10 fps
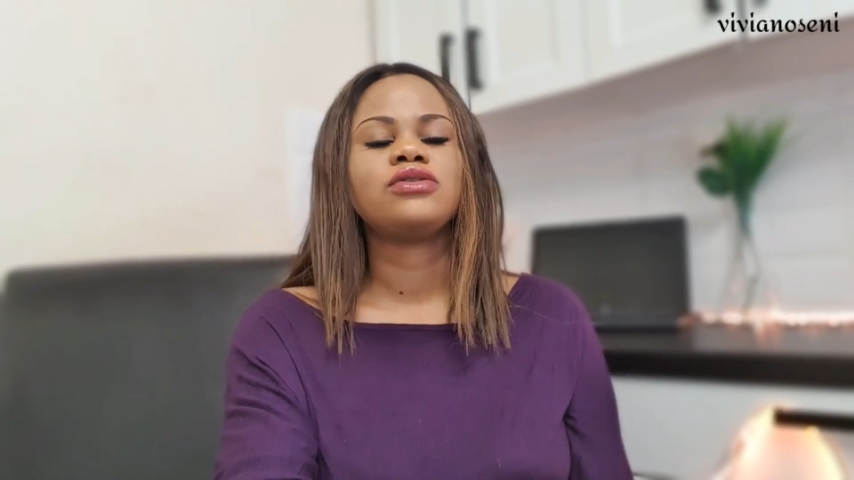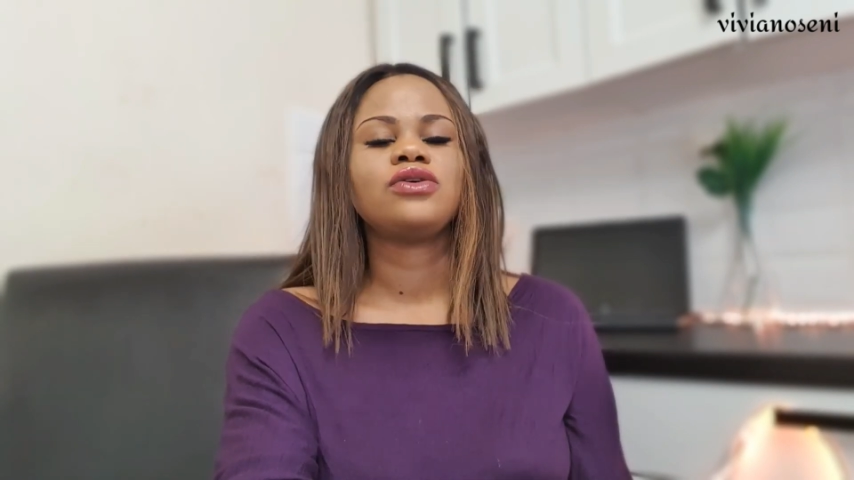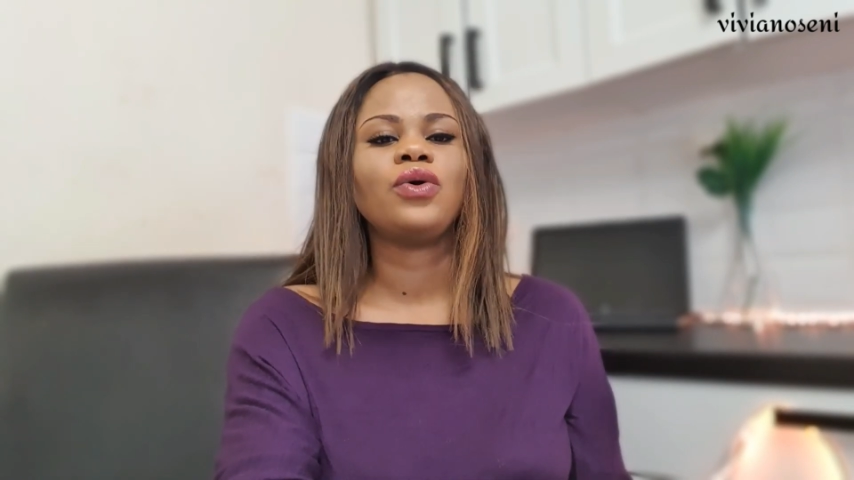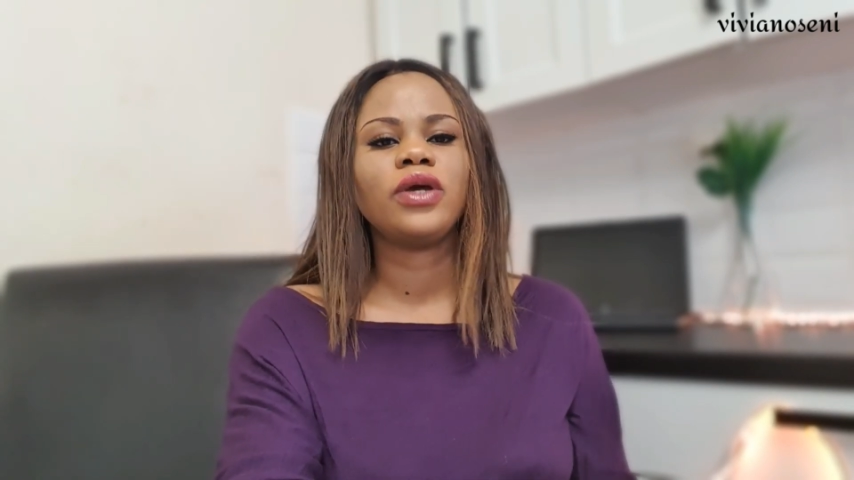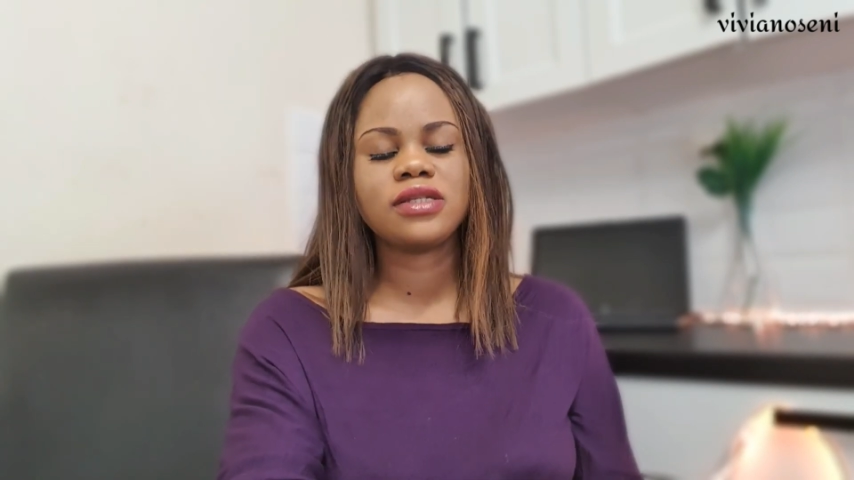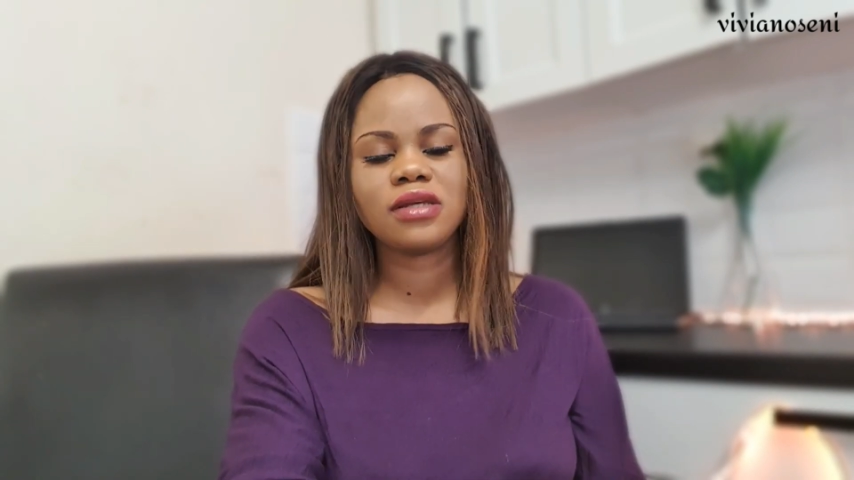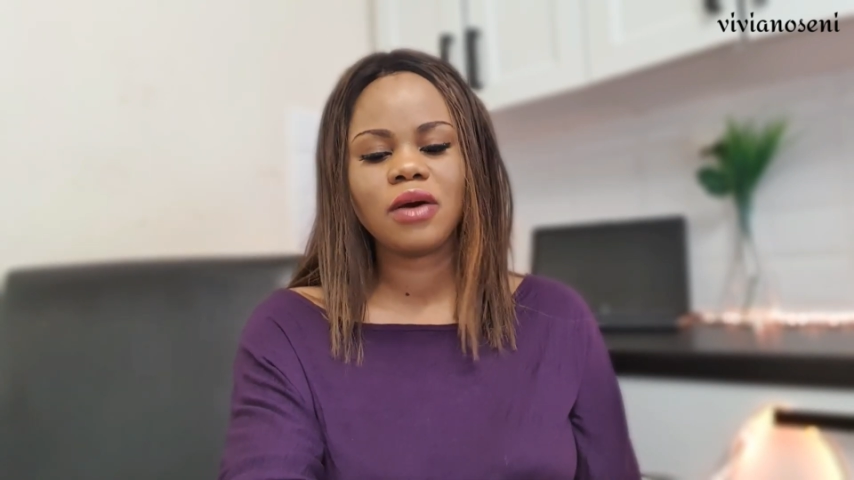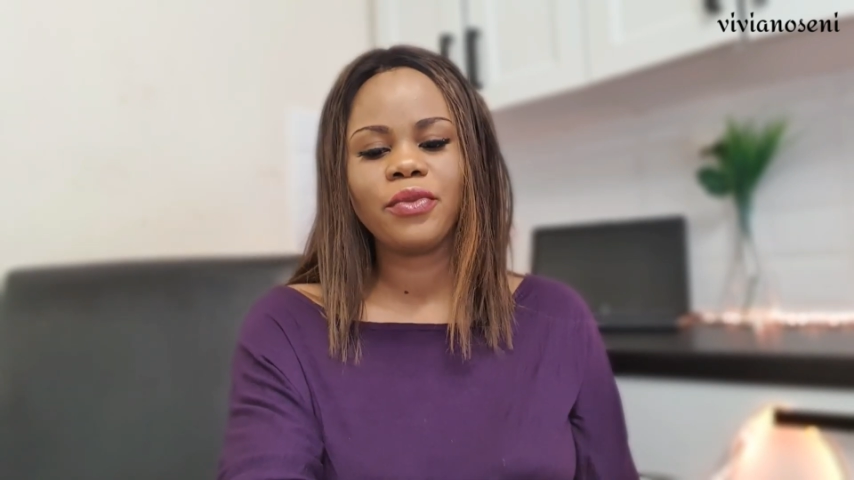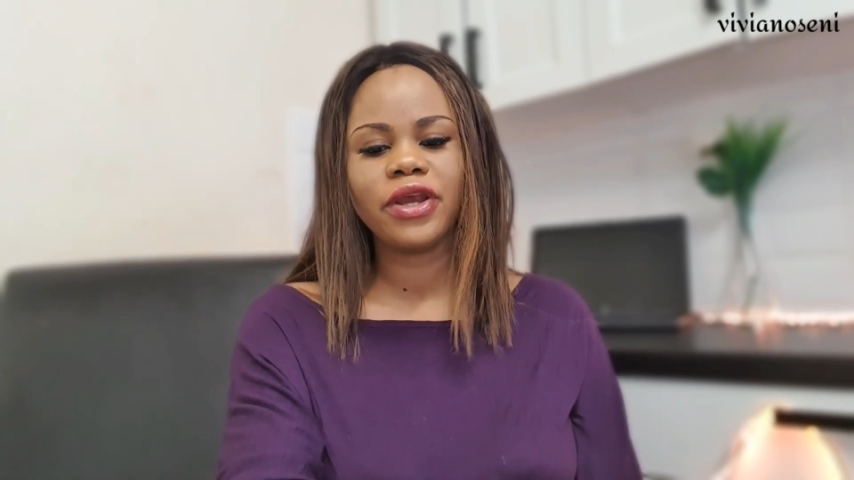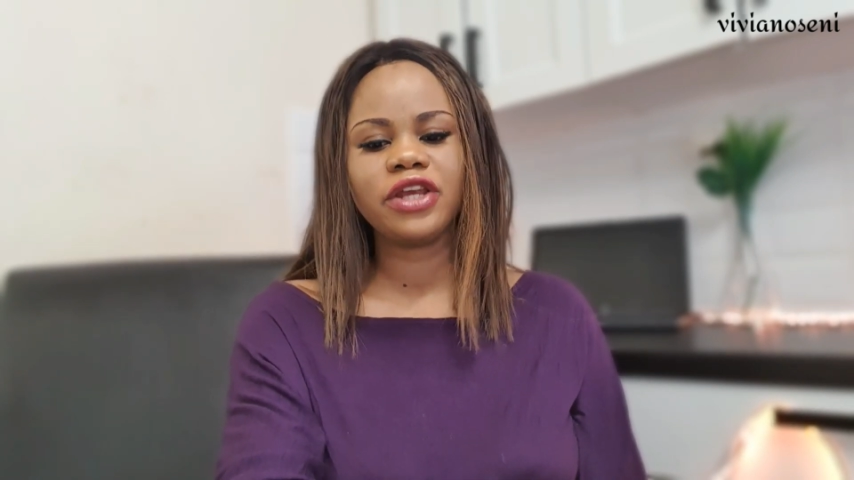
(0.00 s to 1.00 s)
So in
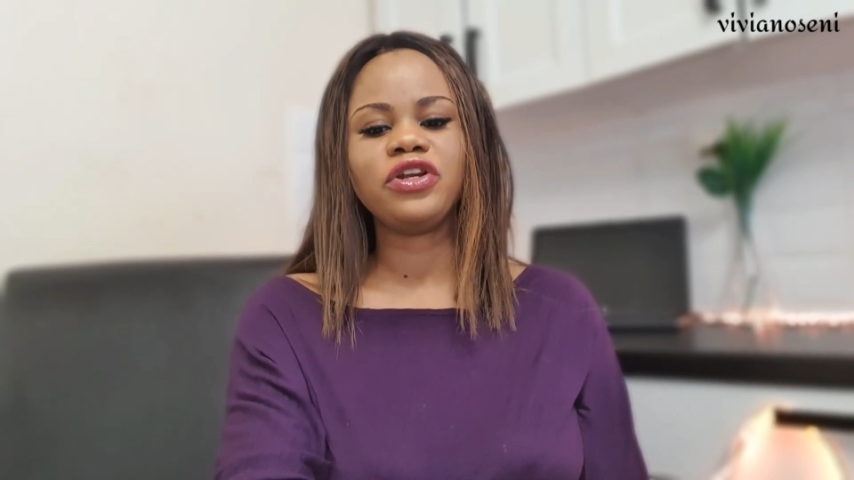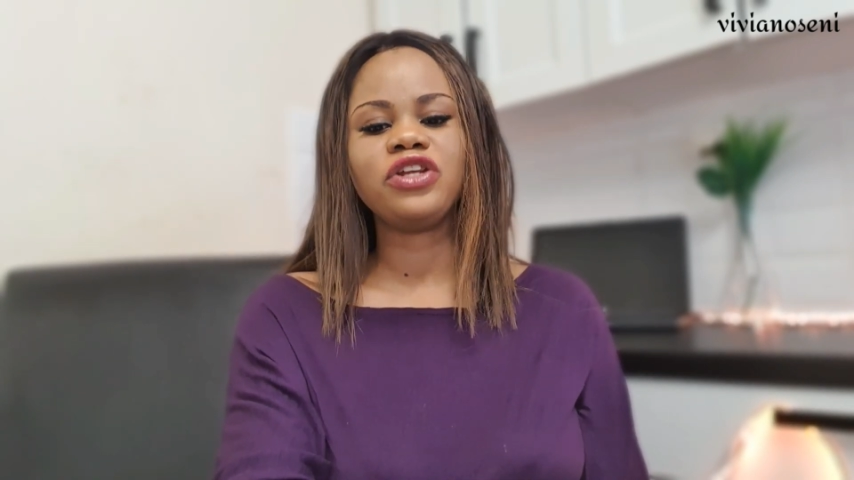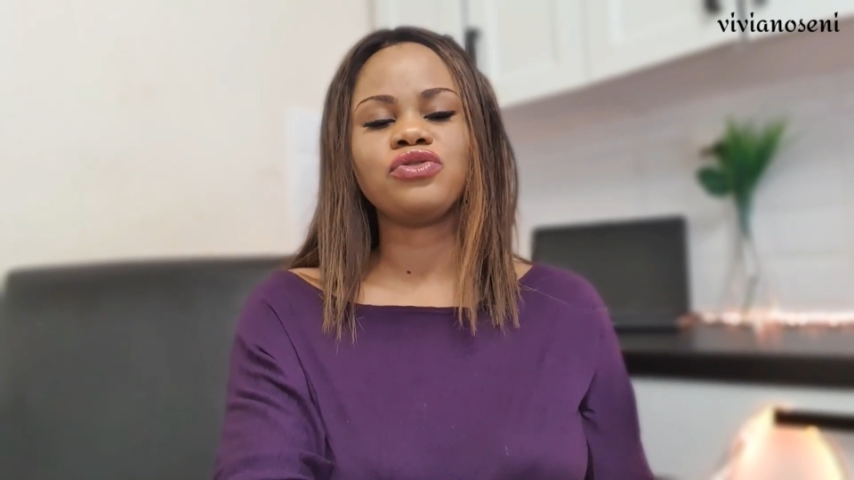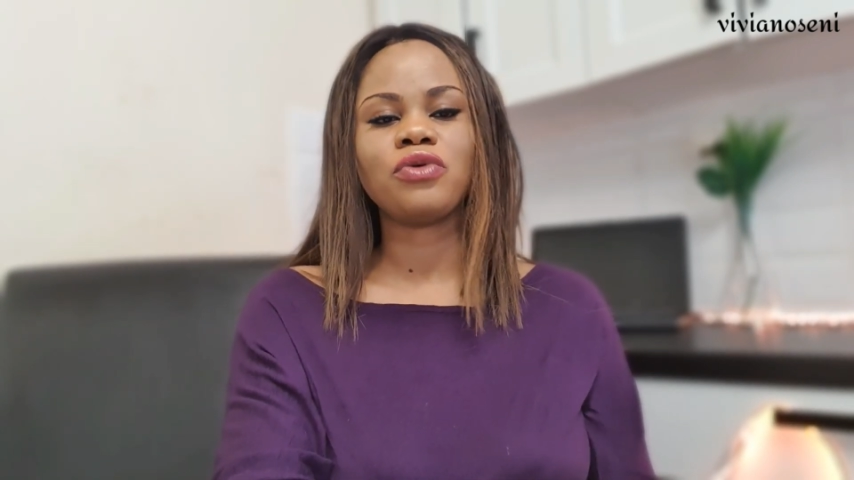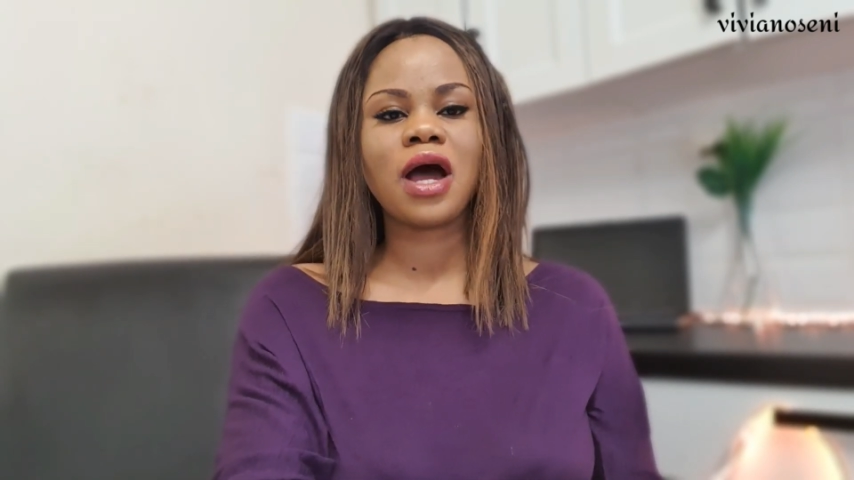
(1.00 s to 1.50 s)
summary, you need to